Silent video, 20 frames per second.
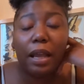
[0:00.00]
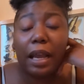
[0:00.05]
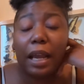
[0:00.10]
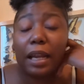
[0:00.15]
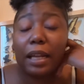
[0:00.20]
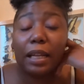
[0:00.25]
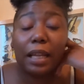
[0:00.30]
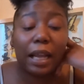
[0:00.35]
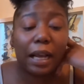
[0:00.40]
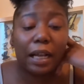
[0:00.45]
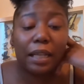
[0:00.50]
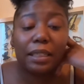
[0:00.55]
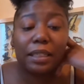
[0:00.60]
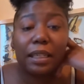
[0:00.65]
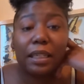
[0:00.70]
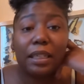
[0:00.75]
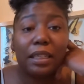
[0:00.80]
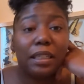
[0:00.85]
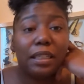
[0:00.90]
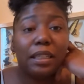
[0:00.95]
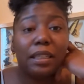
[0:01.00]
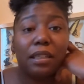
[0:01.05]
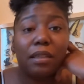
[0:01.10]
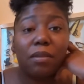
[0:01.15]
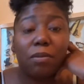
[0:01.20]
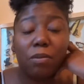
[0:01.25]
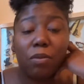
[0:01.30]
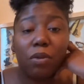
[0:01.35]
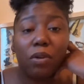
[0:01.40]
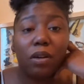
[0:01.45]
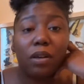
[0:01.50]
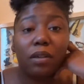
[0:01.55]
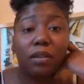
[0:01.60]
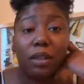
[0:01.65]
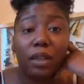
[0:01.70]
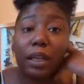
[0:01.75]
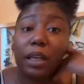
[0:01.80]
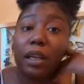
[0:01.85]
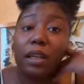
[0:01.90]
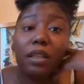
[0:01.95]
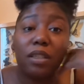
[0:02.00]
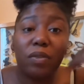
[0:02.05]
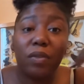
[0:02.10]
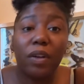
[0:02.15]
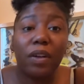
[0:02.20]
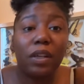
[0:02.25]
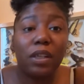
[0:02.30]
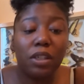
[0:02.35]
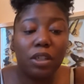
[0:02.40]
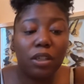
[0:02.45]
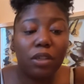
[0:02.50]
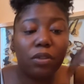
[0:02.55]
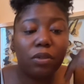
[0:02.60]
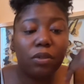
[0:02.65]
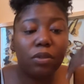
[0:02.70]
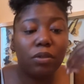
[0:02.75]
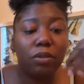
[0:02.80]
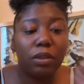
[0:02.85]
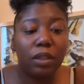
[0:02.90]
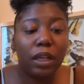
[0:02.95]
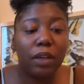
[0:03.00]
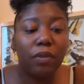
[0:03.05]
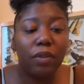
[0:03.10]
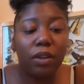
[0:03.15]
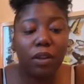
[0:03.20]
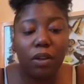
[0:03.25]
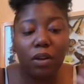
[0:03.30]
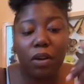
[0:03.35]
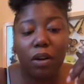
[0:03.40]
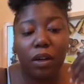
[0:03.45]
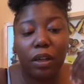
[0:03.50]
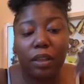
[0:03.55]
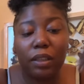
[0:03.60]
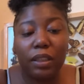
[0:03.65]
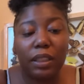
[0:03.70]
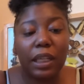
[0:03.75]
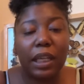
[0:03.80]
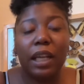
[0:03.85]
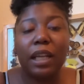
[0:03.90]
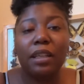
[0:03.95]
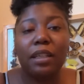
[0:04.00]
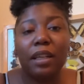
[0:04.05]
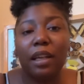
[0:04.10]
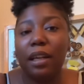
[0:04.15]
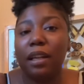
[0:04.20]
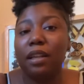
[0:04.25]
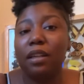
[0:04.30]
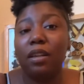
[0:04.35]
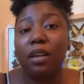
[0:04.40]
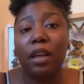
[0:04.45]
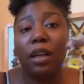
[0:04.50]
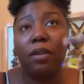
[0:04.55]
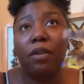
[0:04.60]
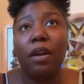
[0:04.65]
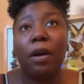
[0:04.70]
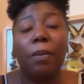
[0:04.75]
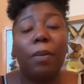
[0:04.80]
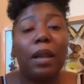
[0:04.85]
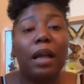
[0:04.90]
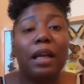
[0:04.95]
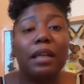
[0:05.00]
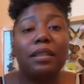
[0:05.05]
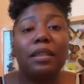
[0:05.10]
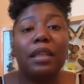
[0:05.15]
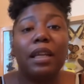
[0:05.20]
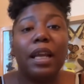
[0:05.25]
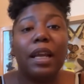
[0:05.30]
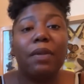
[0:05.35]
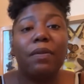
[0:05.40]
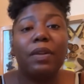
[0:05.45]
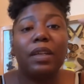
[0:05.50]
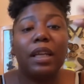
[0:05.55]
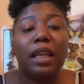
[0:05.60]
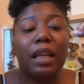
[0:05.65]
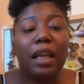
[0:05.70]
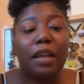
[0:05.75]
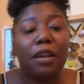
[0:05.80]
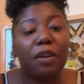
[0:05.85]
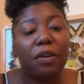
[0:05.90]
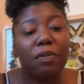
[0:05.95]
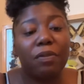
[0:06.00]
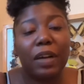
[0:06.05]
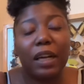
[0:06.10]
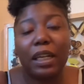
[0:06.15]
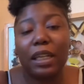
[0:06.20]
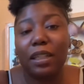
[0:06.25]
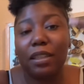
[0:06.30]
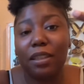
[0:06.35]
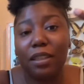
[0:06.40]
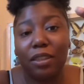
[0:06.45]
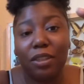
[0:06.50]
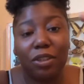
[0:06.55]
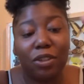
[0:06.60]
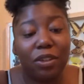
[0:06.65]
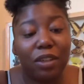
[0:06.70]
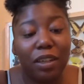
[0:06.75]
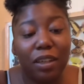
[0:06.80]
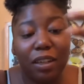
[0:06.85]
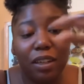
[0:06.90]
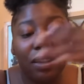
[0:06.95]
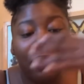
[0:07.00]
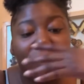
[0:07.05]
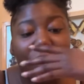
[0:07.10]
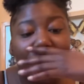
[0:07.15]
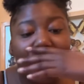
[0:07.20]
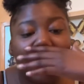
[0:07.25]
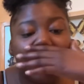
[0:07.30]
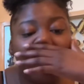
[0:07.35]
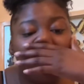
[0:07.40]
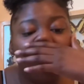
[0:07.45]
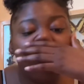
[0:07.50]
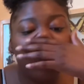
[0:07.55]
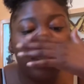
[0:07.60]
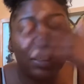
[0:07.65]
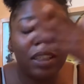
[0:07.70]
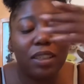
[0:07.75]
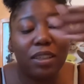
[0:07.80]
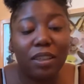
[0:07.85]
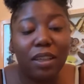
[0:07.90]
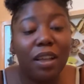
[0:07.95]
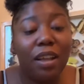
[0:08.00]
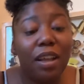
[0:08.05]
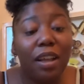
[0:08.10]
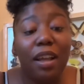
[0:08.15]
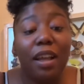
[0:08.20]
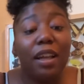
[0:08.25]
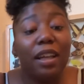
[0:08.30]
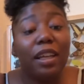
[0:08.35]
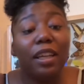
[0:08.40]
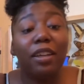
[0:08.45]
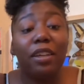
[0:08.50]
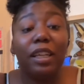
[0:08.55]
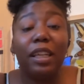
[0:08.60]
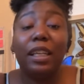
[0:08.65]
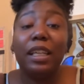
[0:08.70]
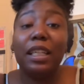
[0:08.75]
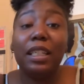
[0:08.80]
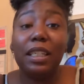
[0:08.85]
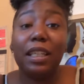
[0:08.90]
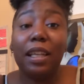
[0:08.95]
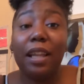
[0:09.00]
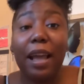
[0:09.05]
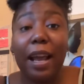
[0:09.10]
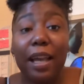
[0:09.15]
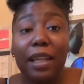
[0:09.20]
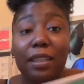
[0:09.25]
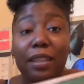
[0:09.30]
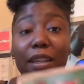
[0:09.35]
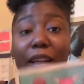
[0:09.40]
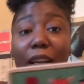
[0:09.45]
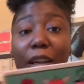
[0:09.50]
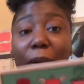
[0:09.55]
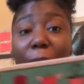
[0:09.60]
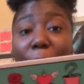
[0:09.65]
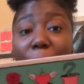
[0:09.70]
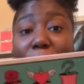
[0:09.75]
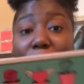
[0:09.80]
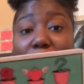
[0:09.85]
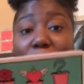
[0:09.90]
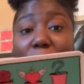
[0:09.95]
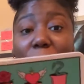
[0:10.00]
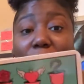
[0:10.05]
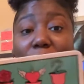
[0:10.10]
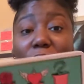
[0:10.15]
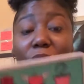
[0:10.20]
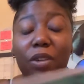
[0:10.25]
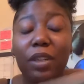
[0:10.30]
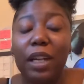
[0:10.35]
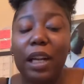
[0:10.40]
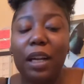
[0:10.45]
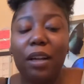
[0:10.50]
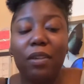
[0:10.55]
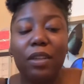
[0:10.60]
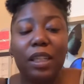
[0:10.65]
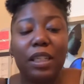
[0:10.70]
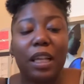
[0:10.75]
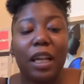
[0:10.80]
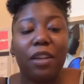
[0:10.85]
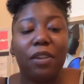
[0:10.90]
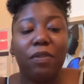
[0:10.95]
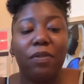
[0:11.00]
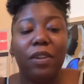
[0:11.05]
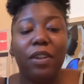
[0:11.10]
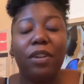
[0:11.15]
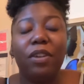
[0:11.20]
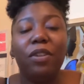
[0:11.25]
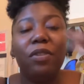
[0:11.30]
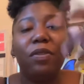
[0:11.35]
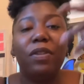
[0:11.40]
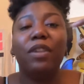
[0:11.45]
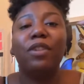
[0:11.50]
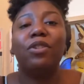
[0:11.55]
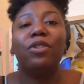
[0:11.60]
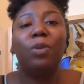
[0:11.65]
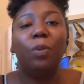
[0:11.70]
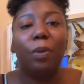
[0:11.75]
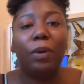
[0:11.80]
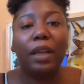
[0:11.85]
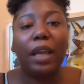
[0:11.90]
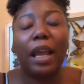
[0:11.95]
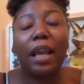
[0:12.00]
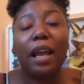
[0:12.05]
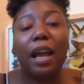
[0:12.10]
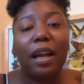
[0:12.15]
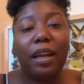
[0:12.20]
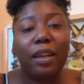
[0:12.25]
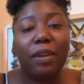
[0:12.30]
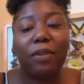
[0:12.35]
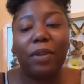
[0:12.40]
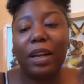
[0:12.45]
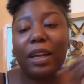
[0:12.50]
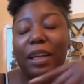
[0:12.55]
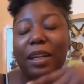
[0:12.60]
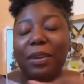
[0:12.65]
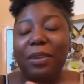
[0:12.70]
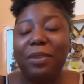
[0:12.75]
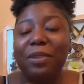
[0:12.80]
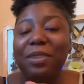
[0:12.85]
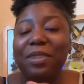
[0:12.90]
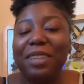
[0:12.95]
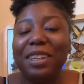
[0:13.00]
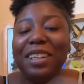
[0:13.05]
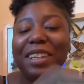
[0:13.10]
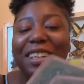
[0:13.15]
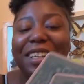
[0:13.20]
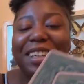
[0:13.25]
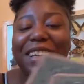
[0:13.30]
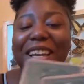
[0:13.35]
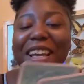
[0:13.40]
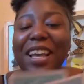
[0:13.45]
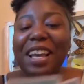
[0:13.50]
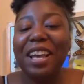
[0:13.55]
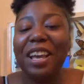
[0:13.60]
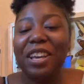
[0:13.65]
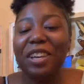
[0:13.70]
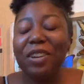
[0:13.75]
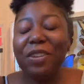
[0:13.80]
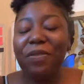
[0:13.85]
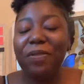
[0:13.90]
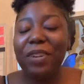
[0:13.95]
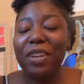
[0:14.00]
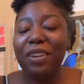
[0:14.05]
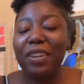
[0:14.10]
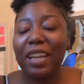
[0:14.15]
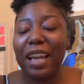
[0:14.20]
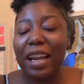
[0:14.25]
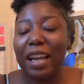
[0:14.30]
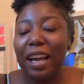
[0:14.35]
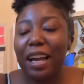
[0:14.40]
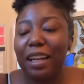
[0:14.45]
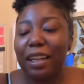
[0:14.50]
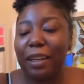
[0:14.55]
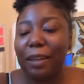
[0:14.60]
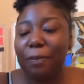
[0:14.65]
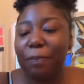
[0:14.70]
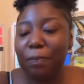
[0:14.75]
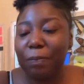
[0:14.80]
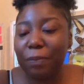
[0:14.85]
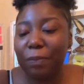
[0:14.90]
And like I said, this is more, again, it's very general. Even the card saying that it applies to everything, like your finances, your love. Like you just, literally this last cup with the tornado, that's how you feel. You feel super chaotic right now. You feel chaotic.